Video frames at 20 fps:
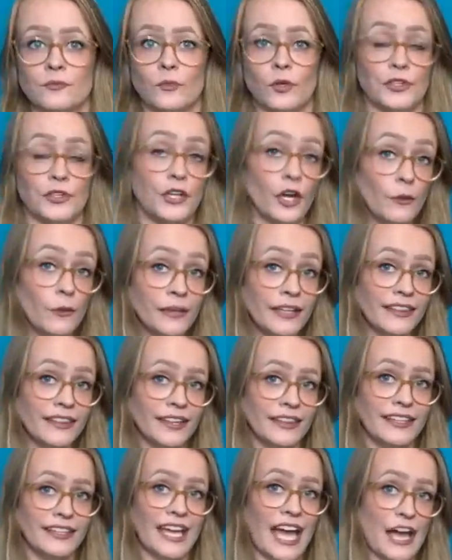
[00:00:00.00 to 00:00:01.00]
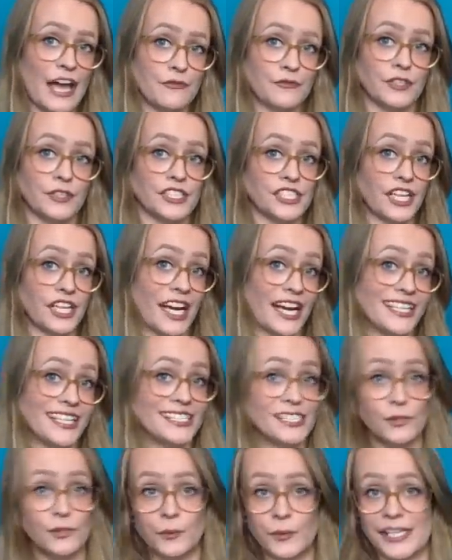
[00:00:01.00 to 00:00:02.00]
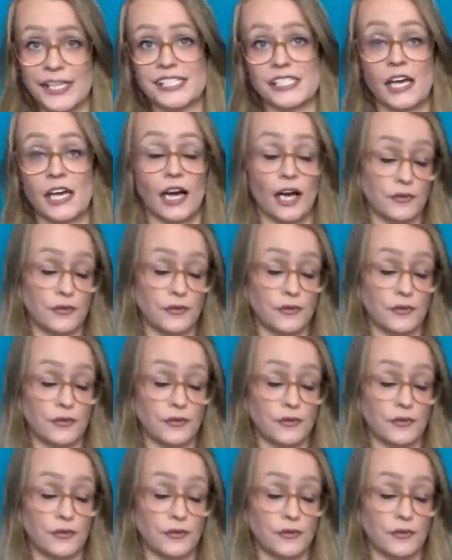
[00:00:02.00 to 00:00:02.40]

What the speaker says: Well, knowing that the average height and weight